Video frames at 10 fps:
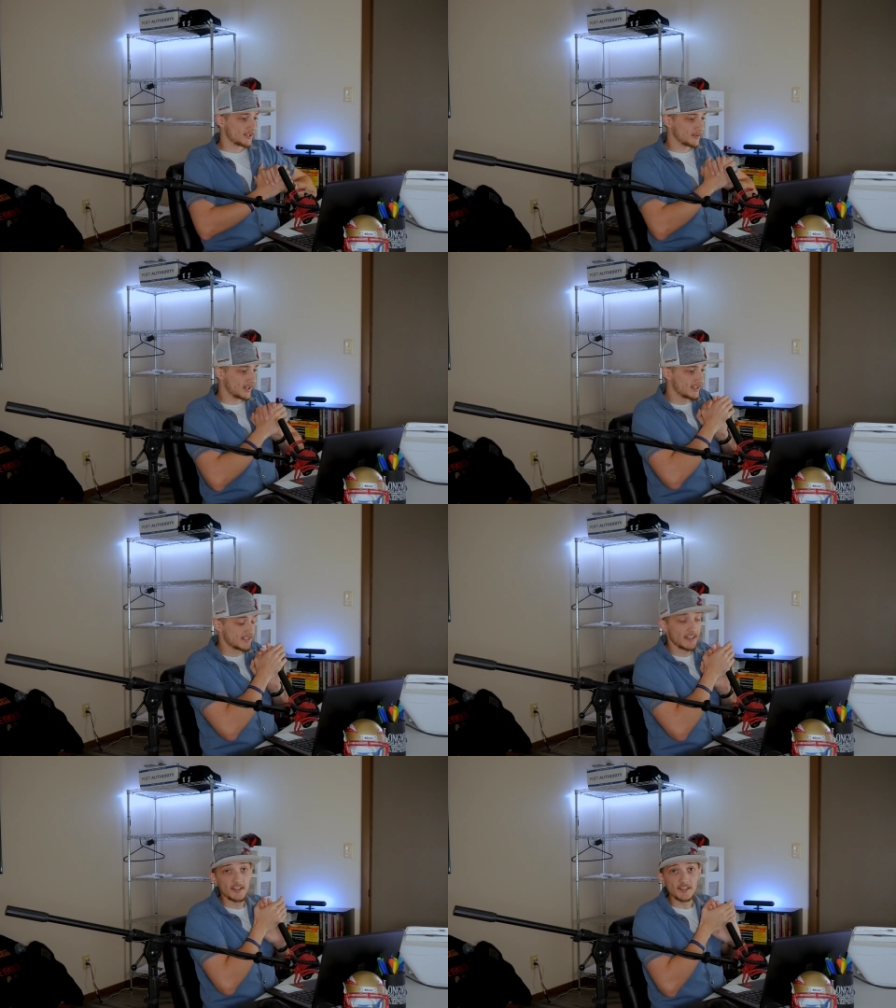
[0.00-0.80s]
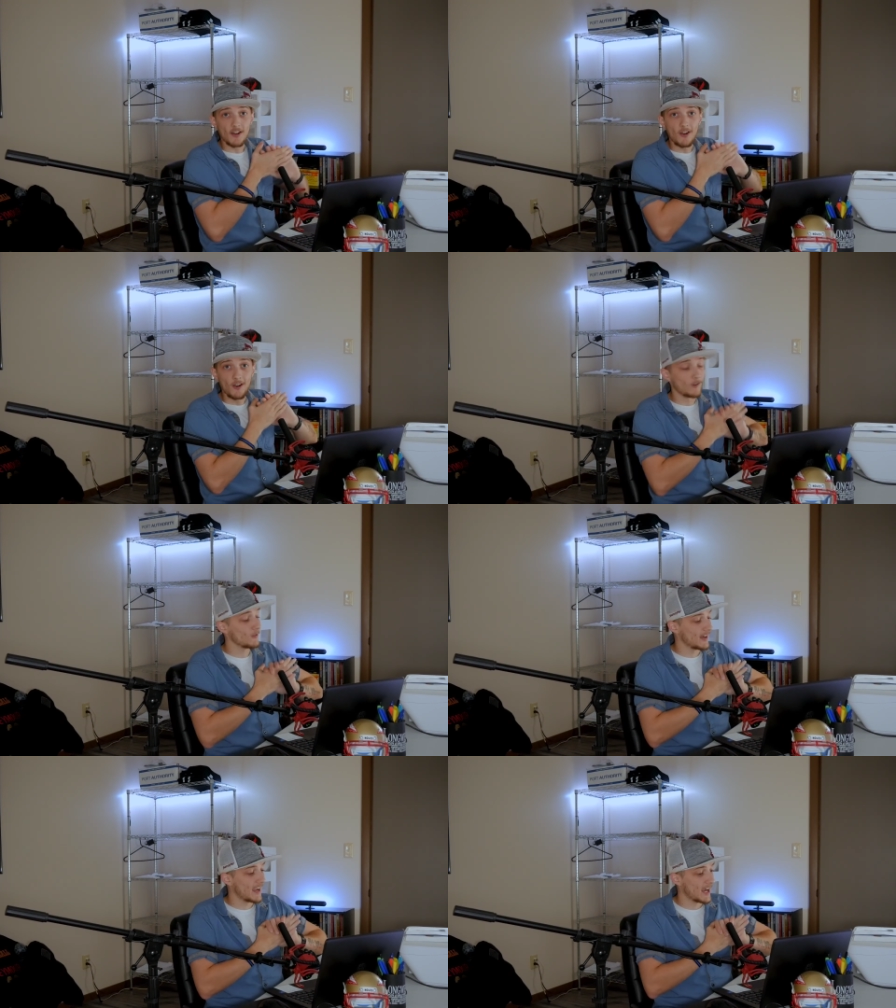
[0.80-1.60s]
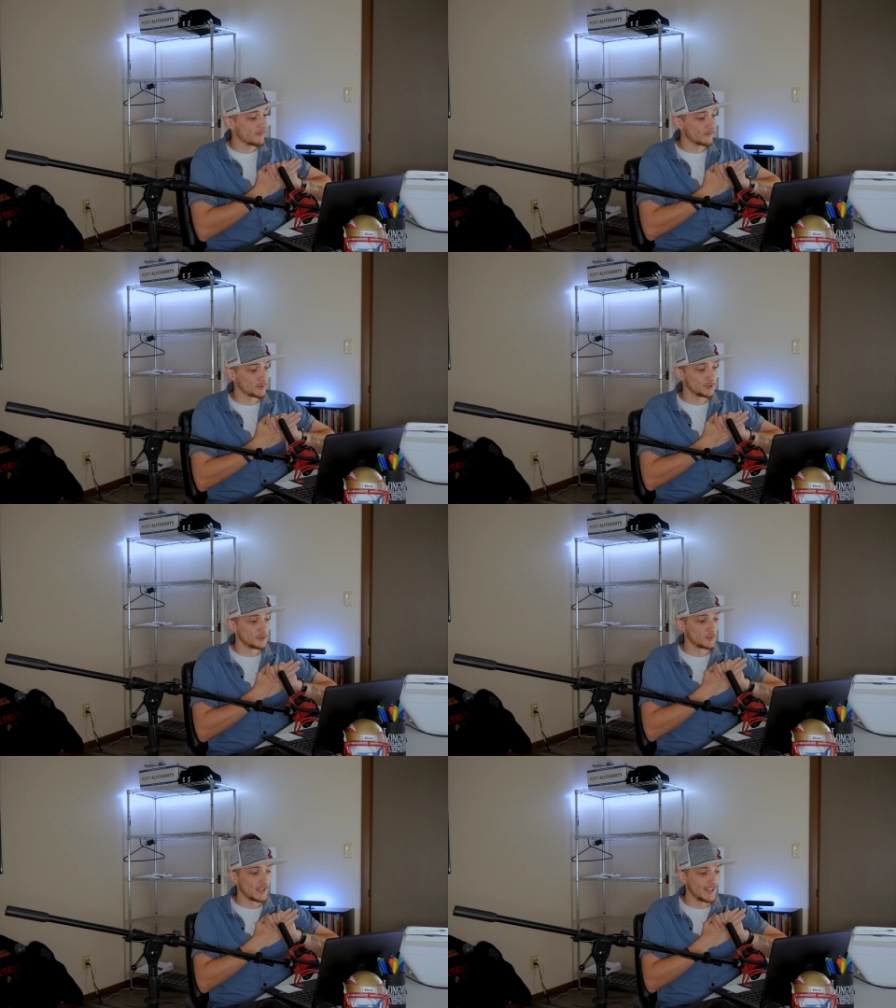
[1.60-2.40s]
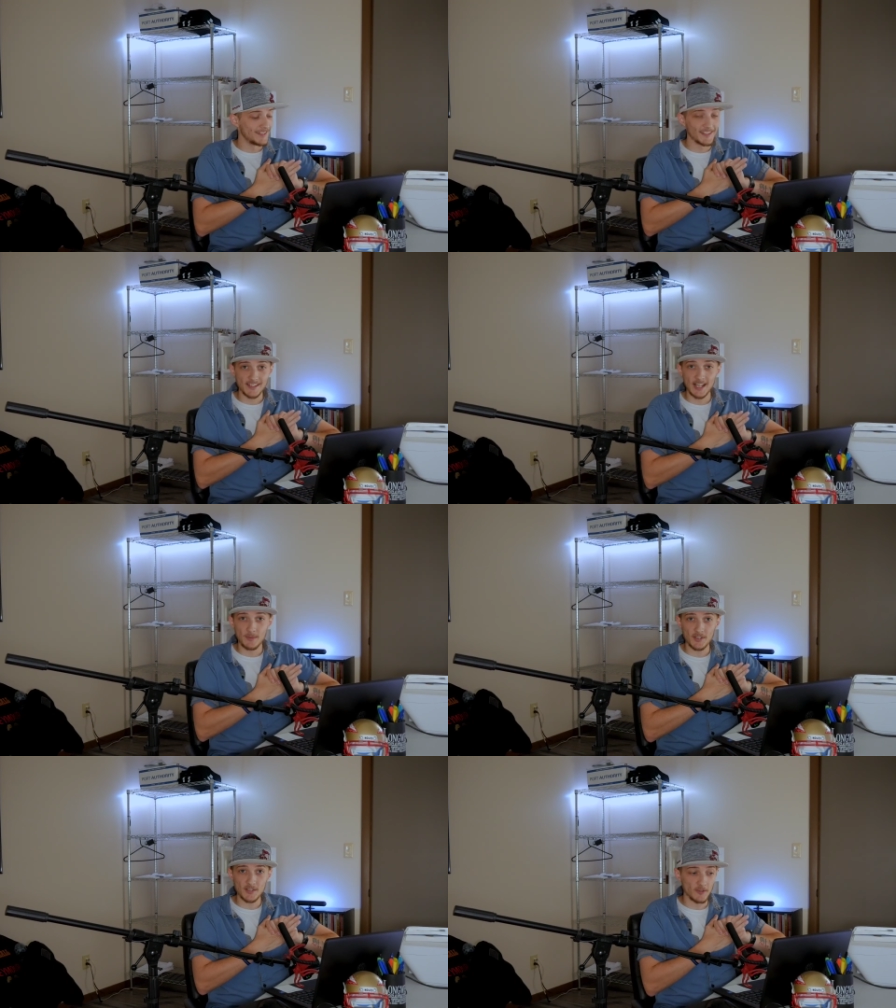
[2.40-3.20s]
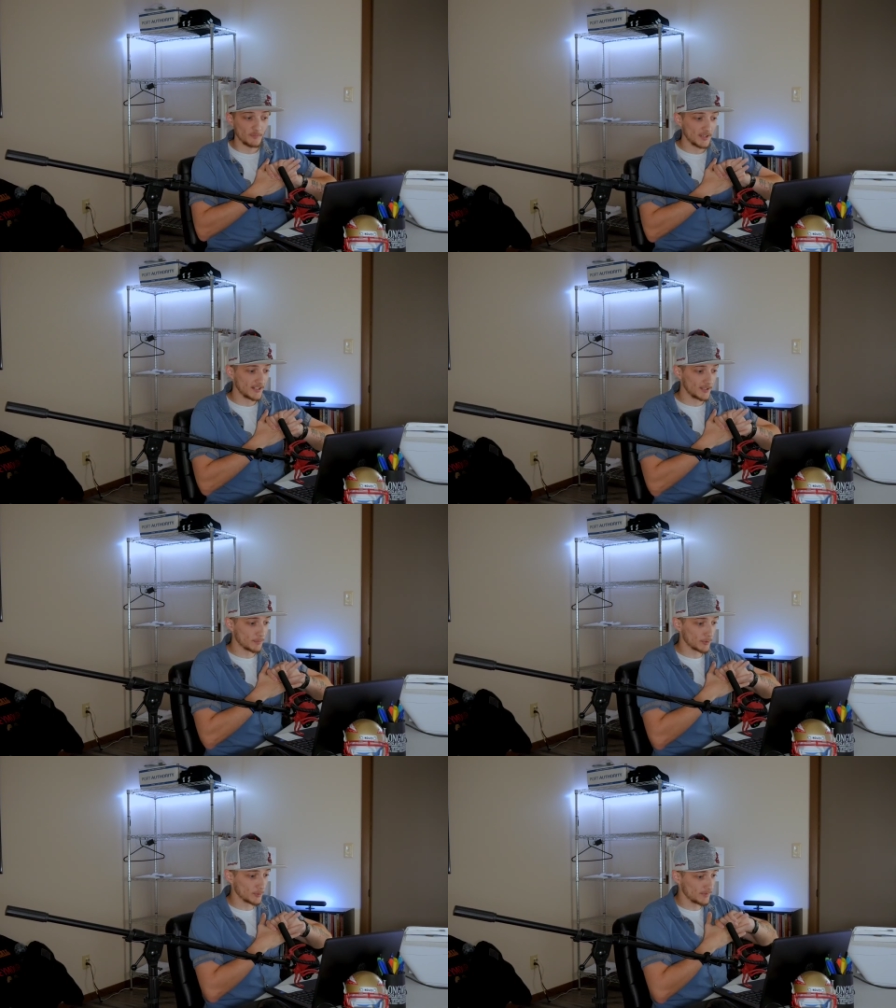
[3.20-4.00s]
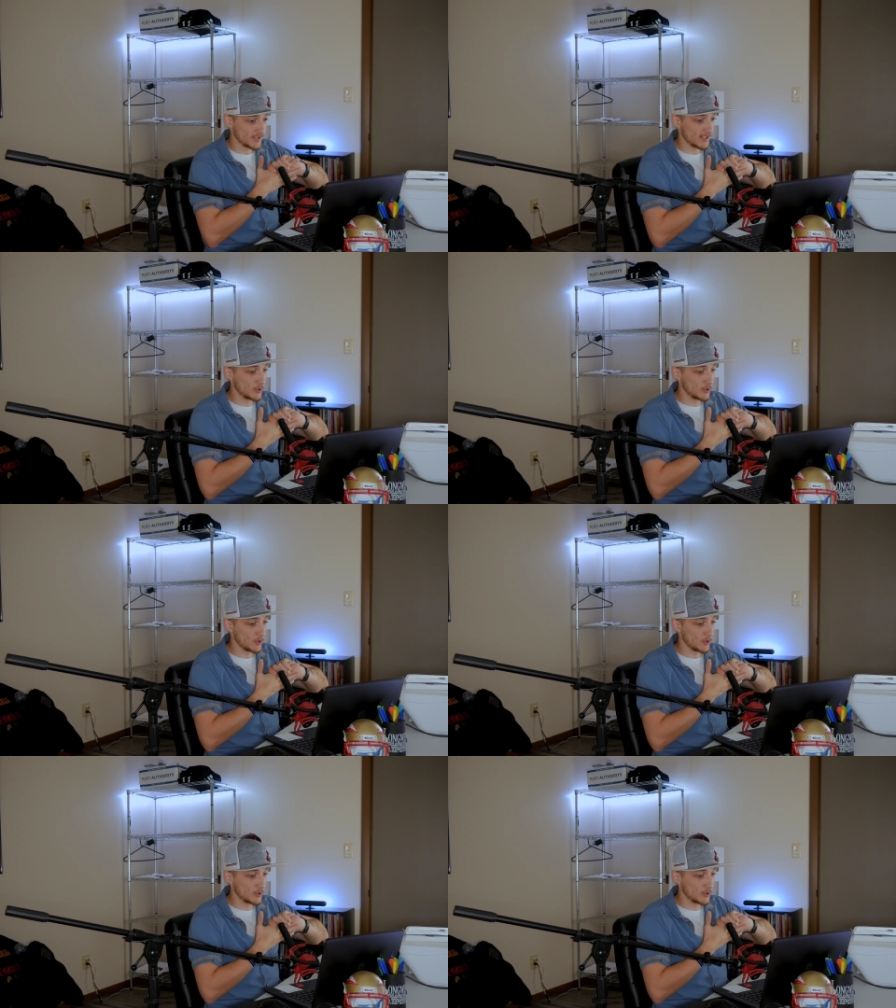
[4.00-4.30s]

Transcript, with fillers: So guys, that is all I have for you in this episode of Pity to Purpose.